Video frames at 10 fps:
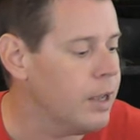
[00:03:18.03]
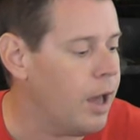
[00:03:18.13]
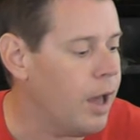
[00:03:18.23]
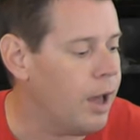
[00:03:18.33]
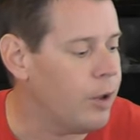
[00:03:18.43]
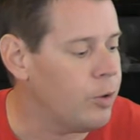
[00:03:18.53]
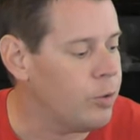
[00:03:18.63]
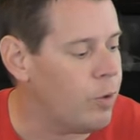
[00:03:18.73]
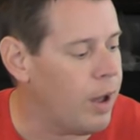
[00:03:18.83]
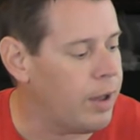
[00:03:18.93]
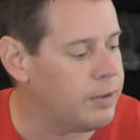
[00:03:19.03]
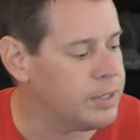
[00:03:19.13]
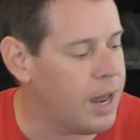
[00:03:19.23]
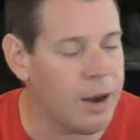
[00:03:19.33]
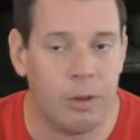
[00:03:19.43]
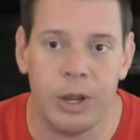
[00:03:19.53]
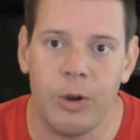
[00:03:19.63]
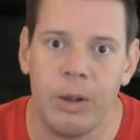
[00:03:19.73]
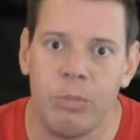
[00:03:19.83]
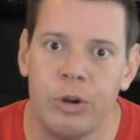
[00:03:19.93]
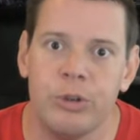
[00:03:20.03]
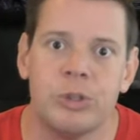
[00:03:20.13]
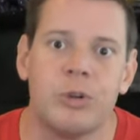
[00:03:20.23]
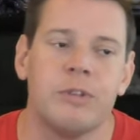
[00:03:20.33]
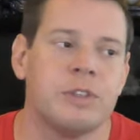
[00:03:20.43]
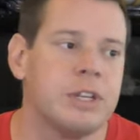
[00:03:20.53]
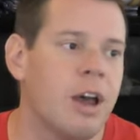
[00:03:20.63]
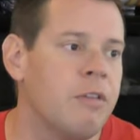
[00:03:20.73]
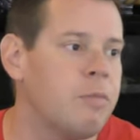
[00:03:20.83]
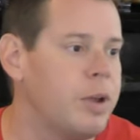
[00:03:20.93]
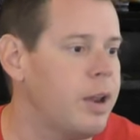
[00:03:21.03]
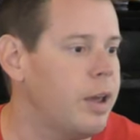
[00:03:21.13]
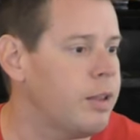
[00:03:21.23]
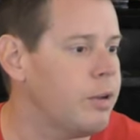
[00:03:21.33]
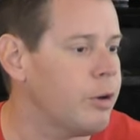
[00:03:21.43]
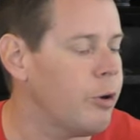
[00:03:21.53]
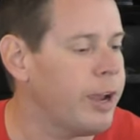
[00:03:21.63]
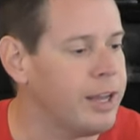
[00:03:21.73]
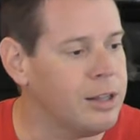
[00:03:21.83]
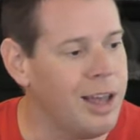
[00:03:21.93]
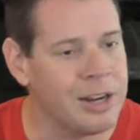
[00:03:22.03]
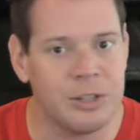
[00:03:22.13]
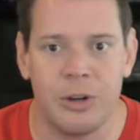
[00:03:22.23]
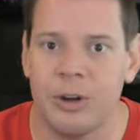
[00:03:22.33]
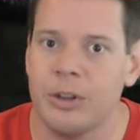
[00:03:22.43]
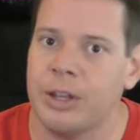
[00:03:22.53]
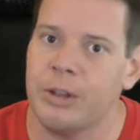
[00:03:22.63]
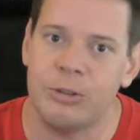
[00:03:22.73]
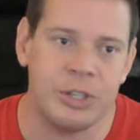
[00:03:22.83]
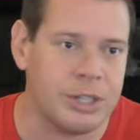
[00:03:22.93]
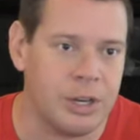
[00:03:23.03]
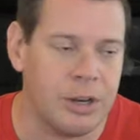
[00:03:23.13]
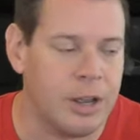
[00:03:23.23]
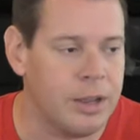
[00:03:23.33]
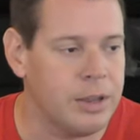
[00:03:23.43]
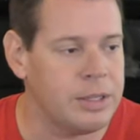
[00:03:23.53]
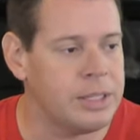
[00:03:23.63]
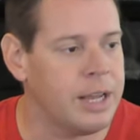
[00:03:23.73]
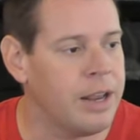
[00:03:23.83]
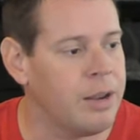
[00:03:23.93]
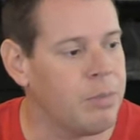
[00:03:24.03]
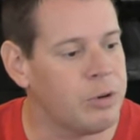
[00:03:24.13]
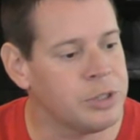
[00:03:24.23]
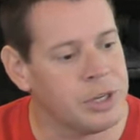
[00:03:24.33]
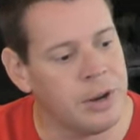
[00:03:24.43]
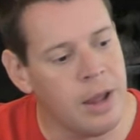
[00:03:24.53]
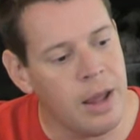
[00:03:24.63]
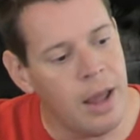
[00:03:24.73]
who is not only a great producer of stuff, but they're a great collector, that they're just a stand-up person,